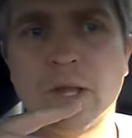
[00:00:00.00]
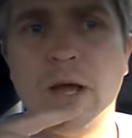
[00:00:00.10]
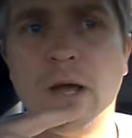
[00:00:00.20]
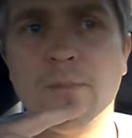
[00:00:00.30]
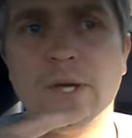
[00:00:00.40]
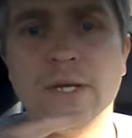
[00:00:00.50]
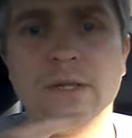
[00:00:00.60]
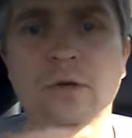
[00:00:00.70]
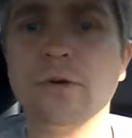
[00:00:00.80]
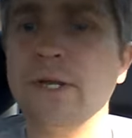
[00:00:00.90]
But in
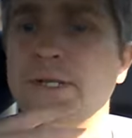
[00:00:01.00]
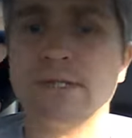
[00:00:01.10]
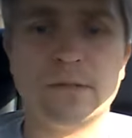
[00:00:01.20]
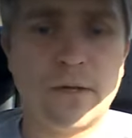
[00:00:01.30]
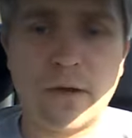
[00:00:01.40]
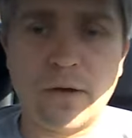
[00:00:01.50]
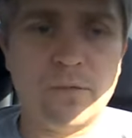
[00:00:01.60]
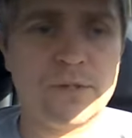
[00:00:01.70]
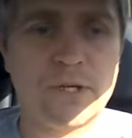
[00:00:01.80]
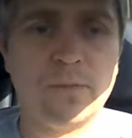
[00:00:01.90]
the Greeks, it
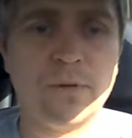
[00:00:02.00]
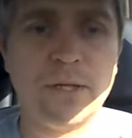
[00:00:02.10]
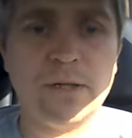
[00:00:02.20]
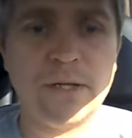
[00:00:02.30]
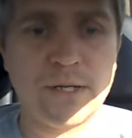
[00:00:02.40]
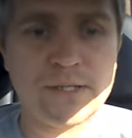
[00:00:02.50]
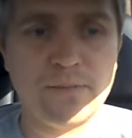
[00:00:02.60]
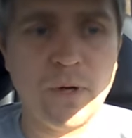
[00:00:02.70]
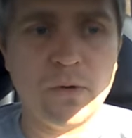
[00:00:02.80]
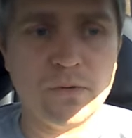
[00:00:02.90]
was completely
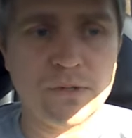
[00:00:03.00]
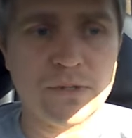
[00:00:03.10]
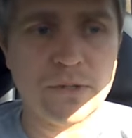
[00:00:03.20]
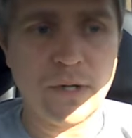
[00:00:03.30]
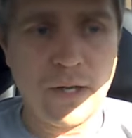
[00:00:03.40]
exposed.